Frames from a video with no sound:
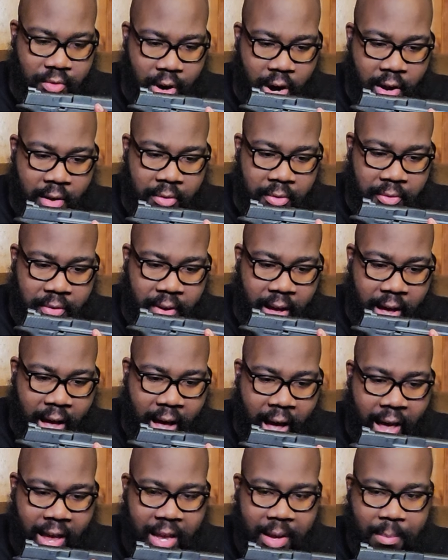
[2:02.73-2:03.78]
rough.
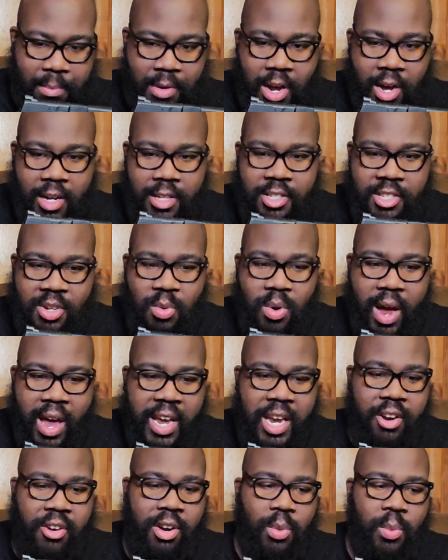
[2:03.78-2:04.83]
I am not too
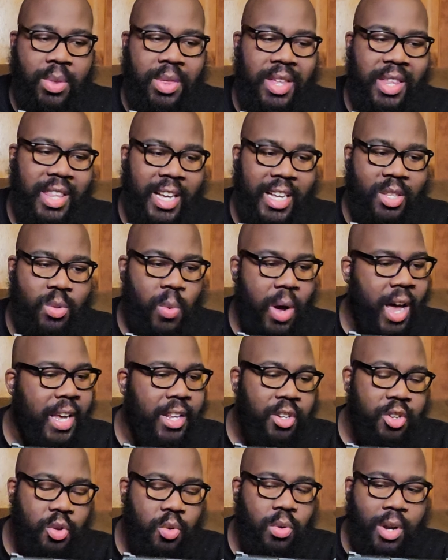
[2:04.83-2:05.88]
accurate with it. That's why I
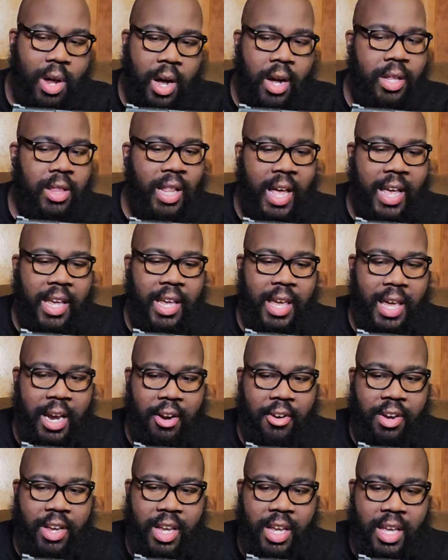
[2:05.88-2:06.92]
do not like
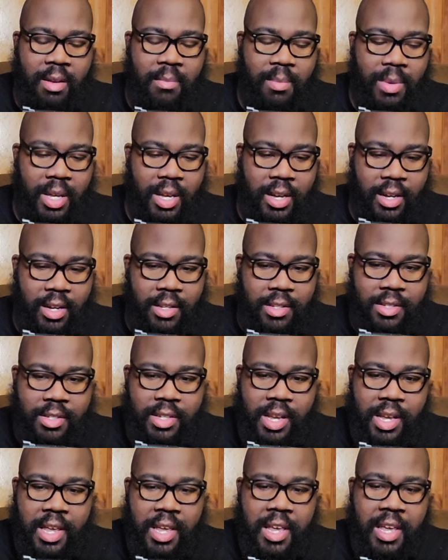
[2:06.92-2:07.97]
carrying it
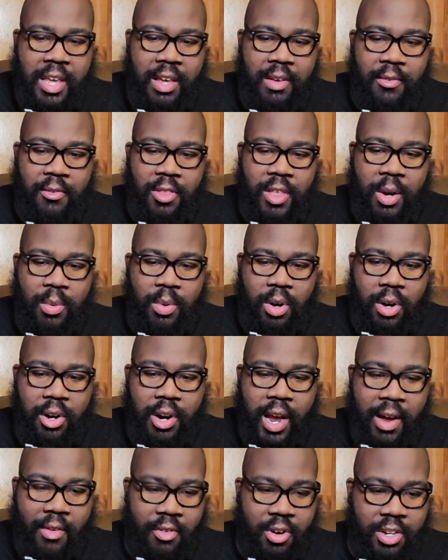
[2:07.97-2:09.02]
because if there
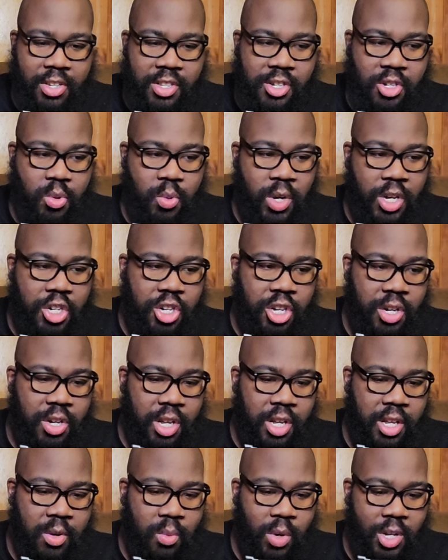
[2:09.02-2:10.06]
were ever a situation
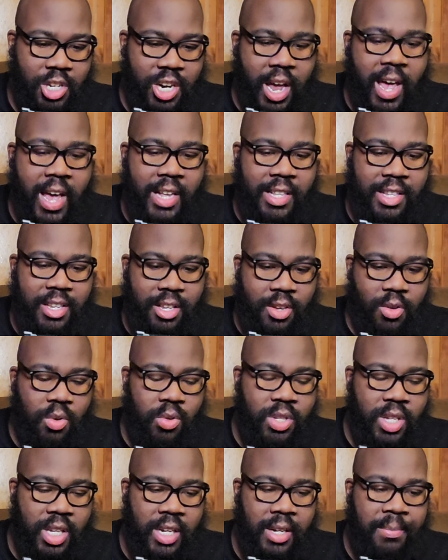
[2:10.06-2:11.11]
in which I had to
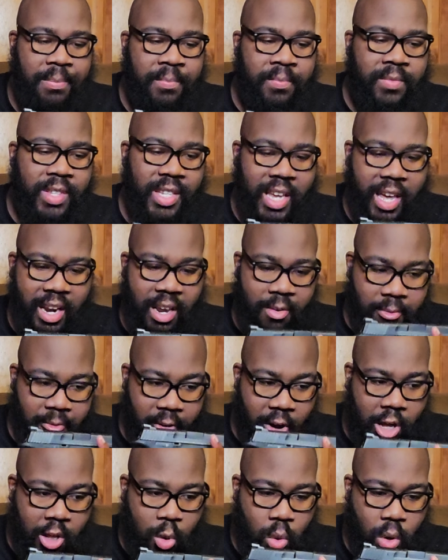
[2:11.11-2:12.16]
use it, getting
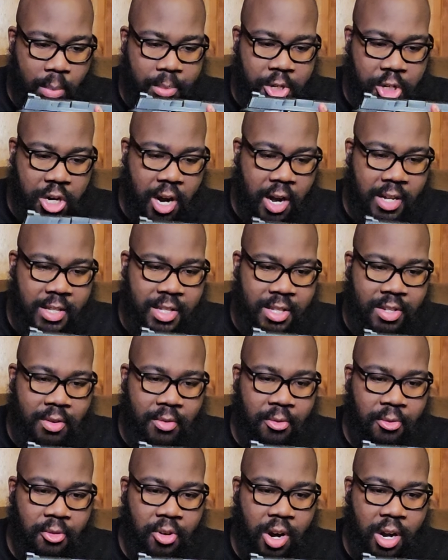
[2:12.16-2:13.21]
follow up shots
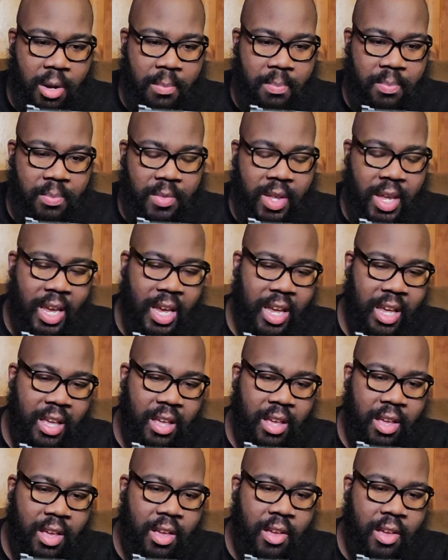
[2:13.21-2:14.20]
from a